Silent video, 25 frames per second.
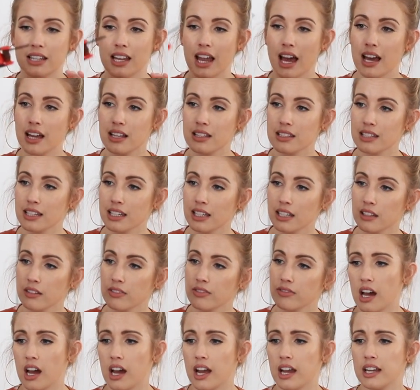It has like
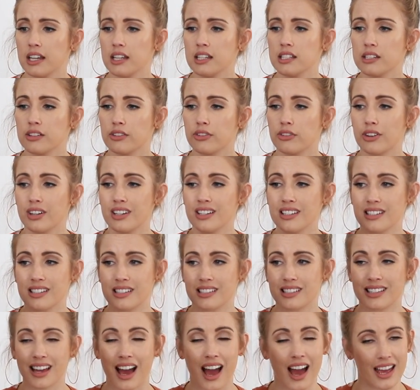nine different
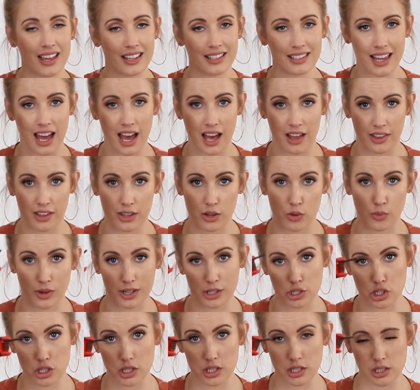size Allen
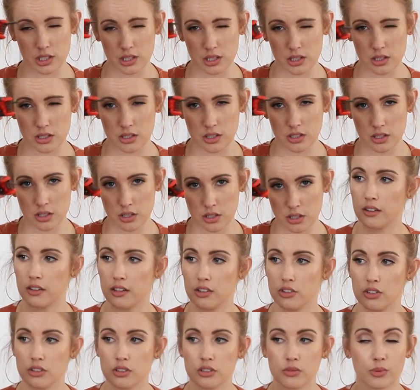wrenches
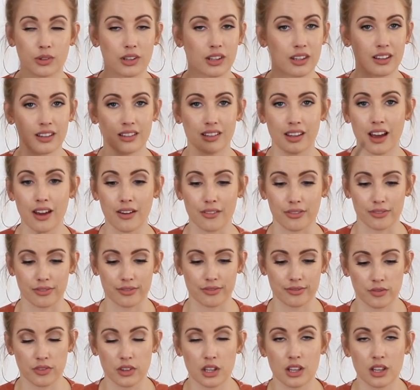it's just really good to have.